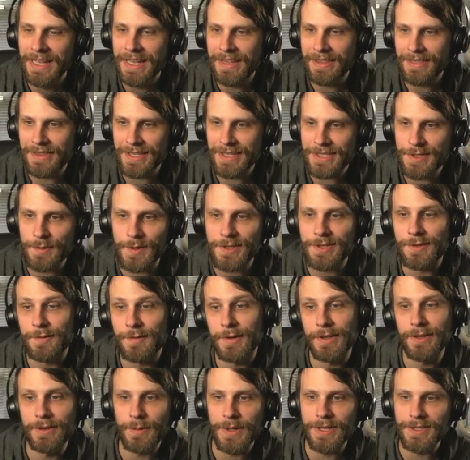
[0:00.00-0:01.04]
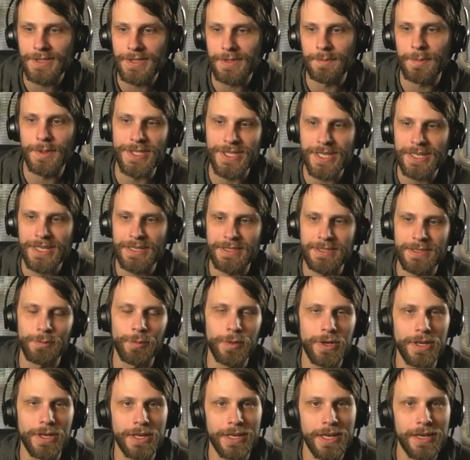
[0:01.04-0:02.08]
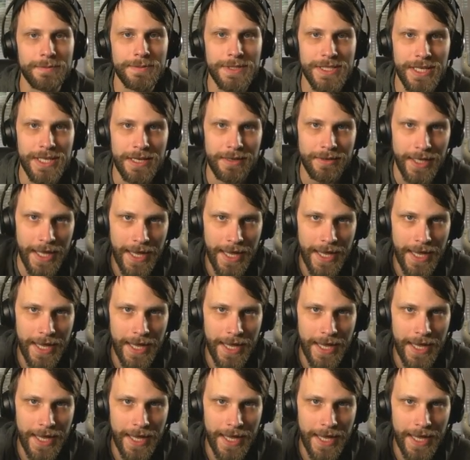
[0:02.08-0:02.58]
this works really well to protect what comes down